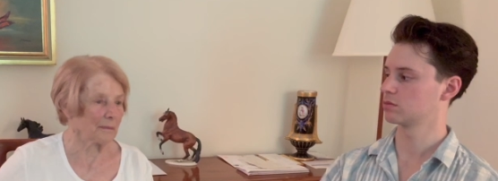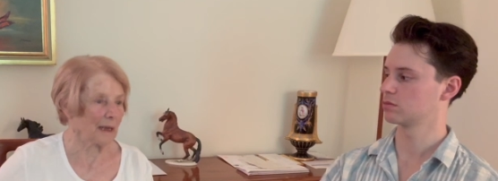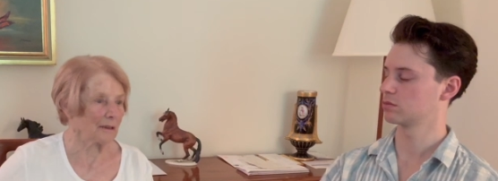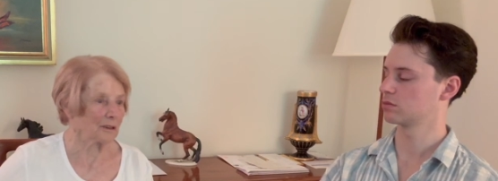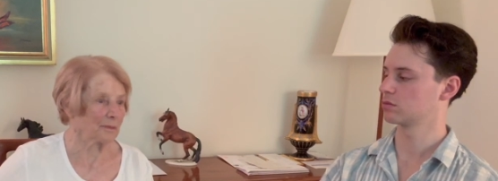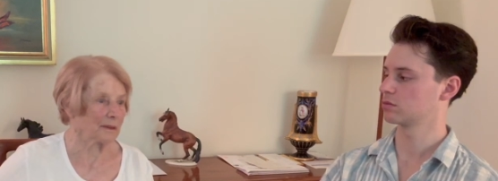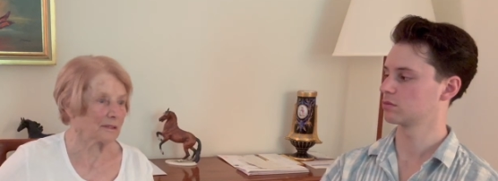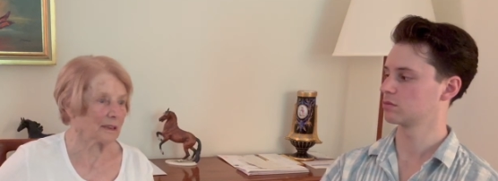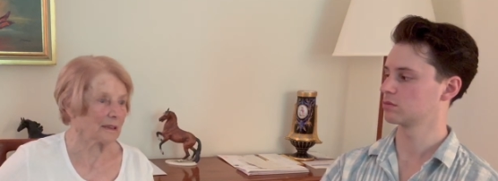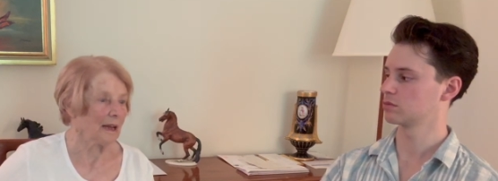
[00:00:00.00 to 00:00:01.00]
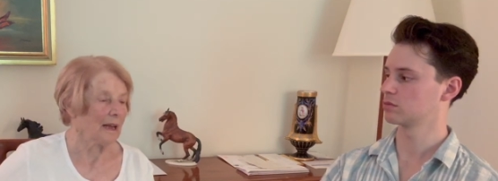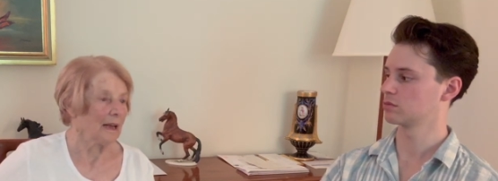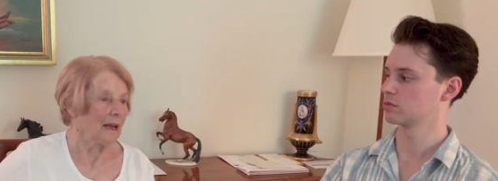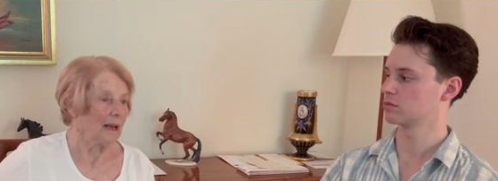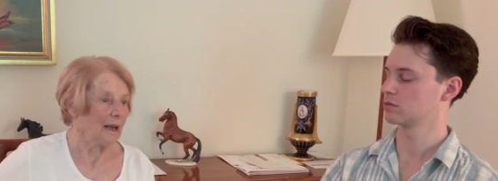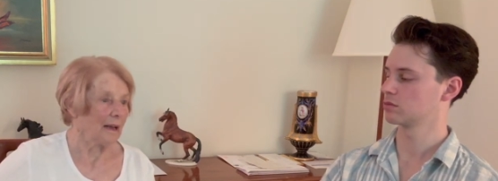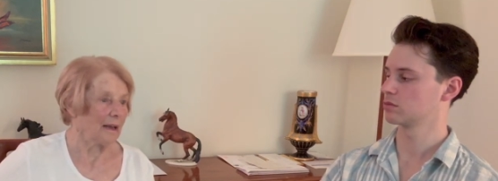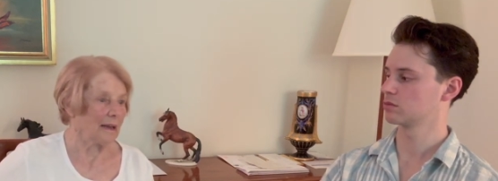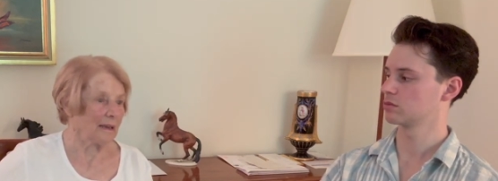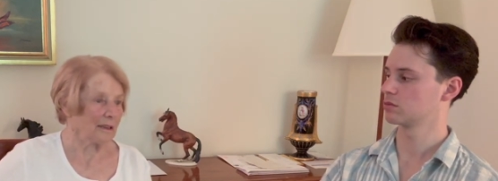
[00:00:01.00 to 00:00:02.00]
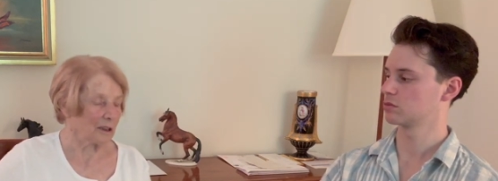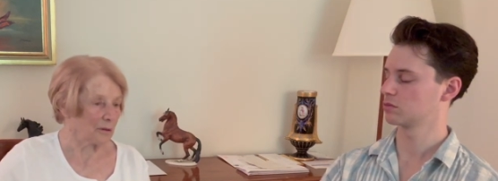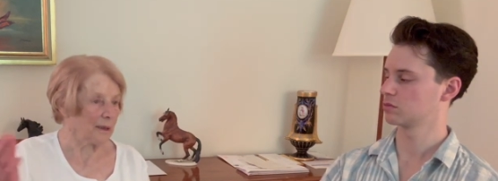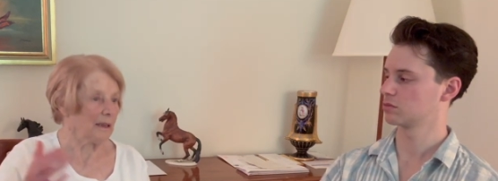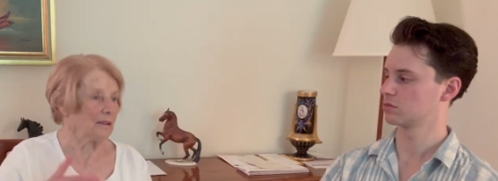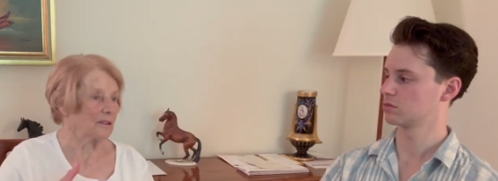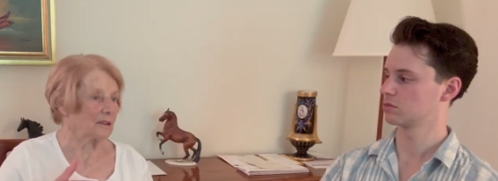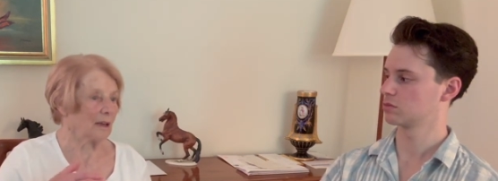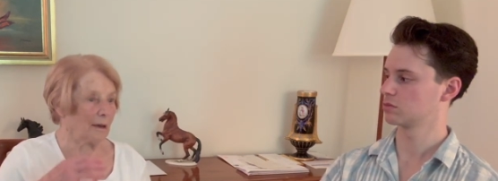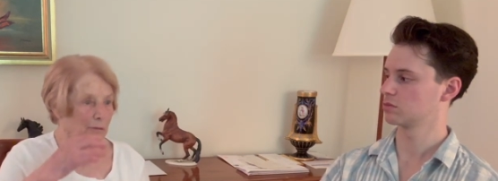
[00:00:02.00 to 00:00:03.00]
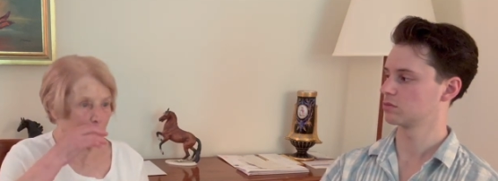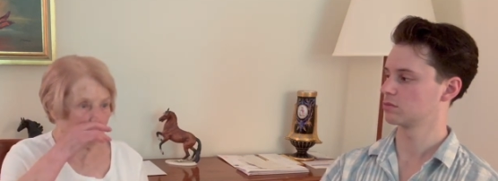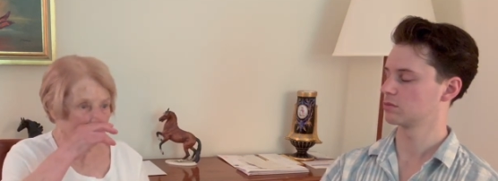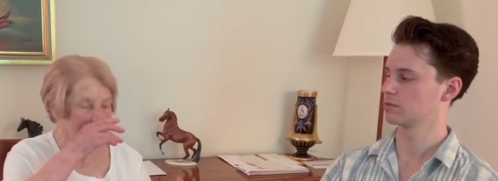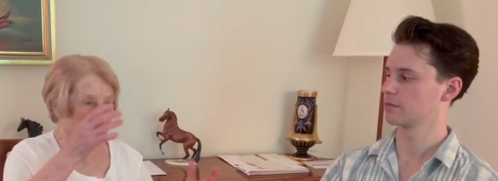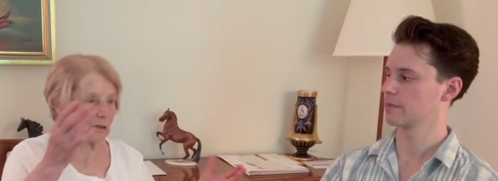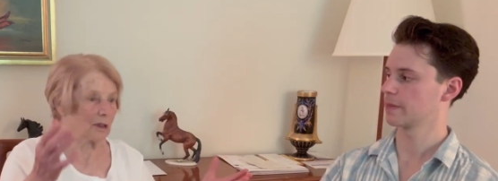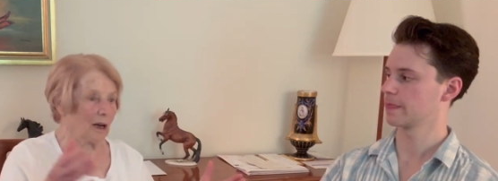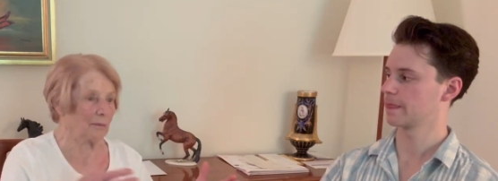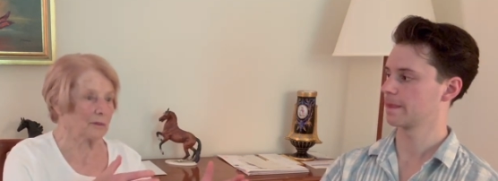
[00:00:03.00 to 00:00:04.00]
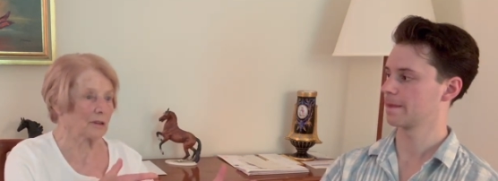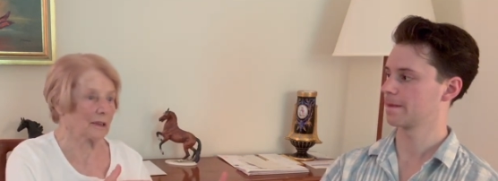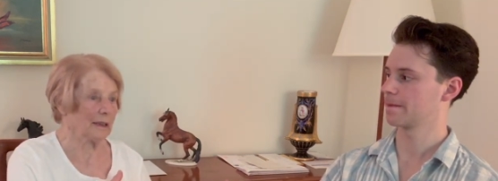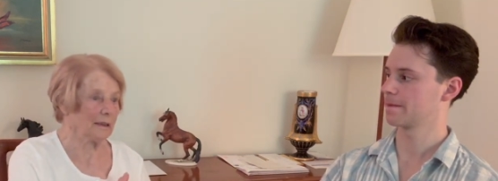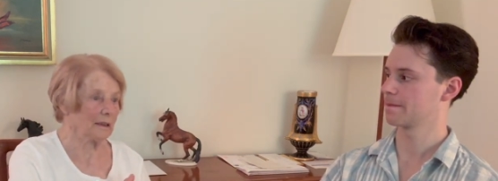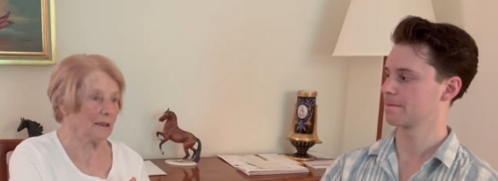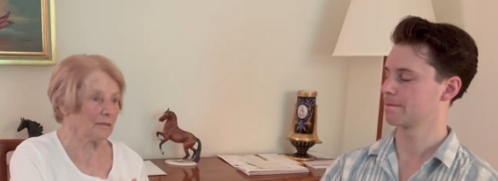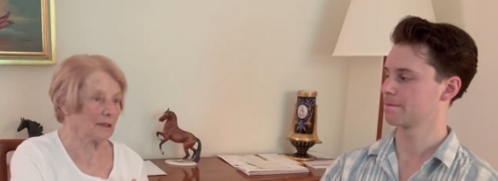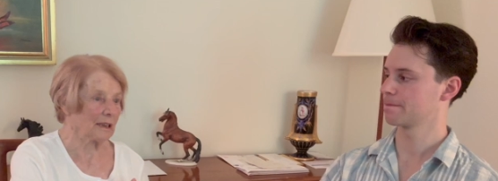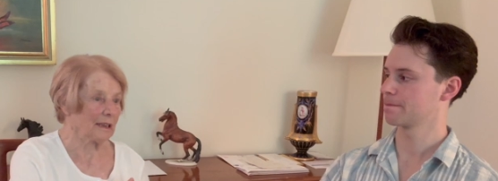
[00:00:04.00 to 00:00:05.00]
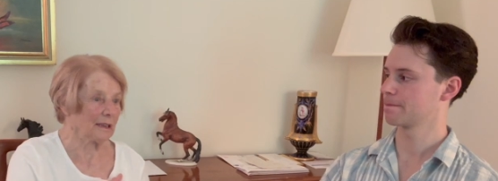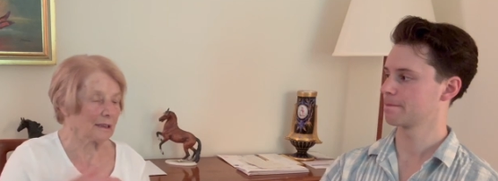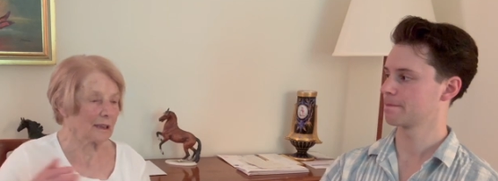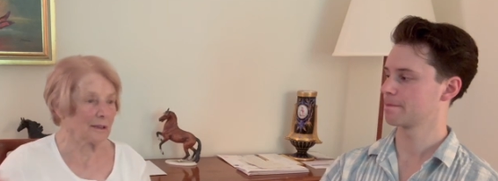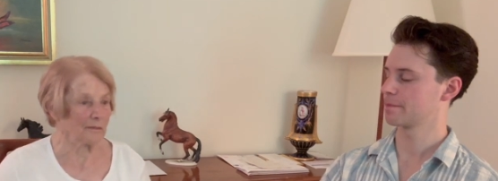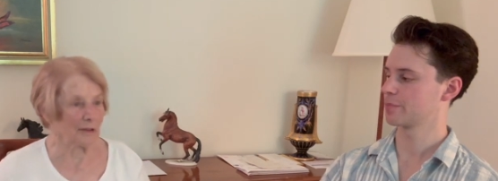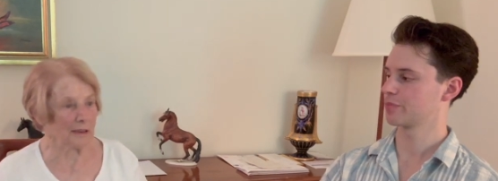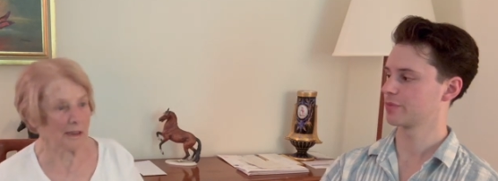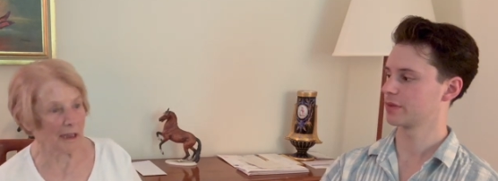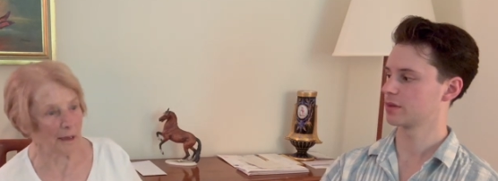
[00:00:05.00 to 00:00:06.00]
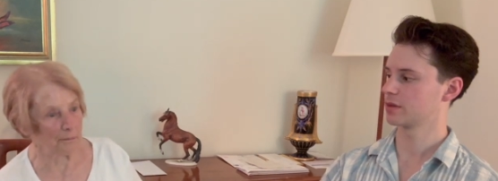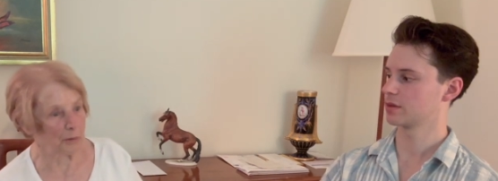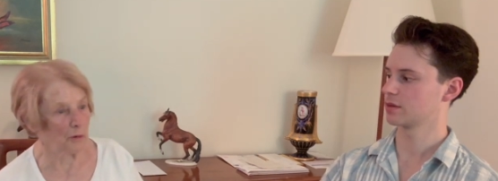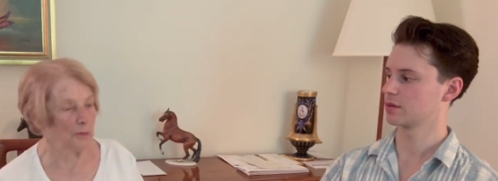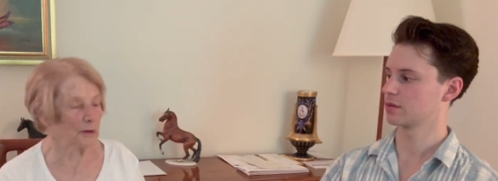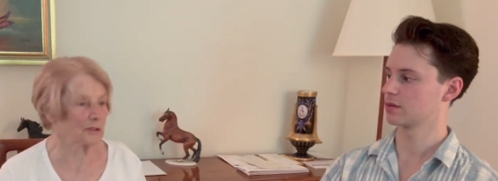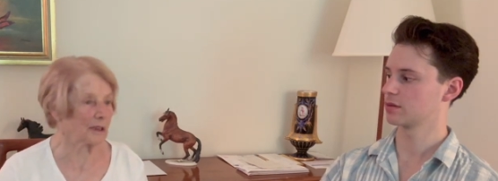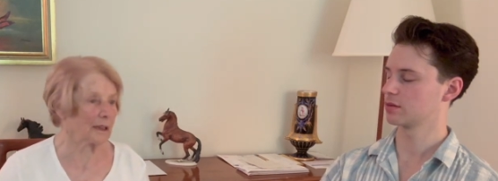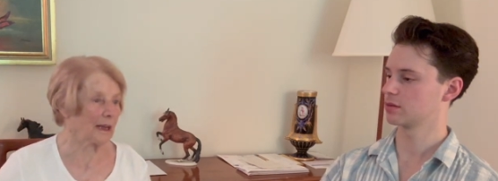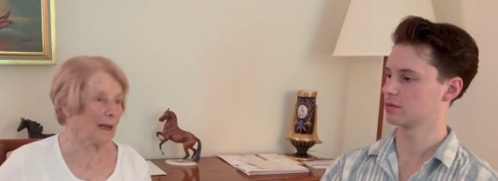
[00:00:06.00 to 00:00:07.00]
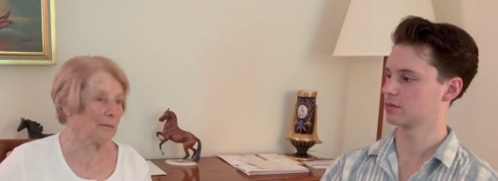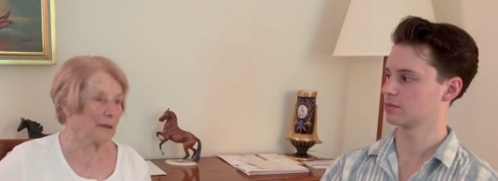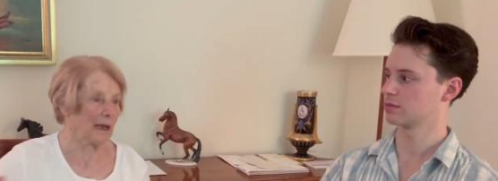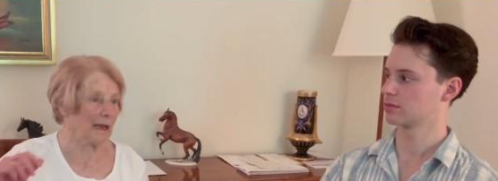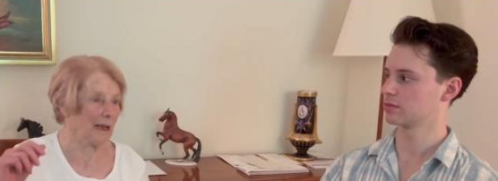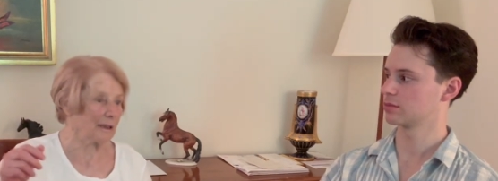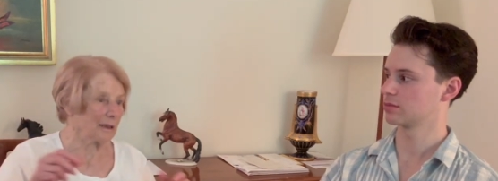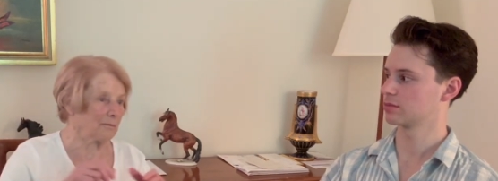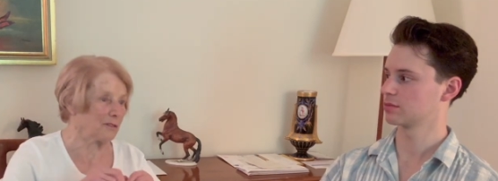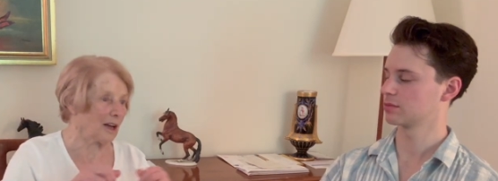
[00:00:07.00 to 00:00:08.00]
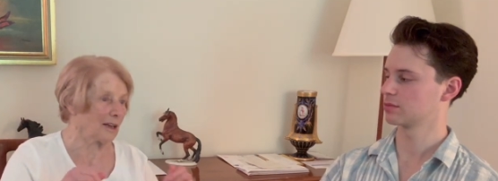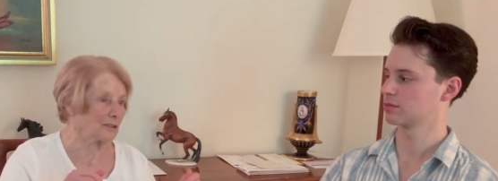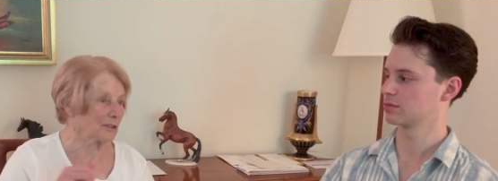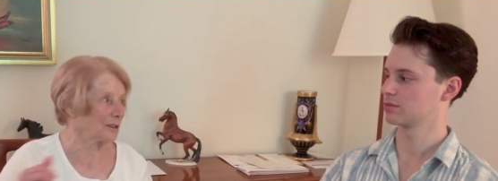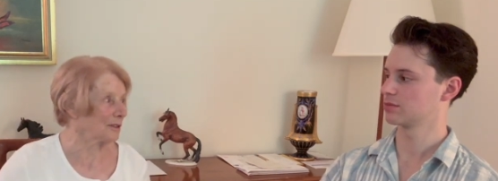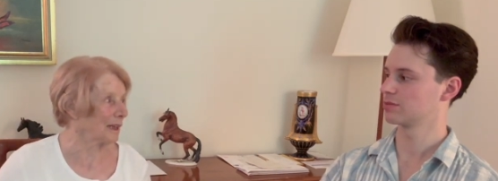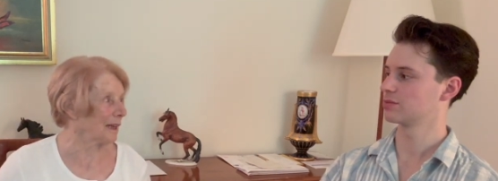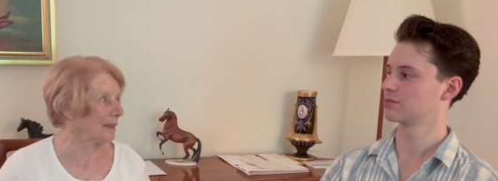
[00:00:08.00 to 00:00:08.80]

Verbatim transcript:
Speaker 1: My husband said, in Queens, everybody would come to Linda, even little Linda. When they had boo they came and I had a plaster and I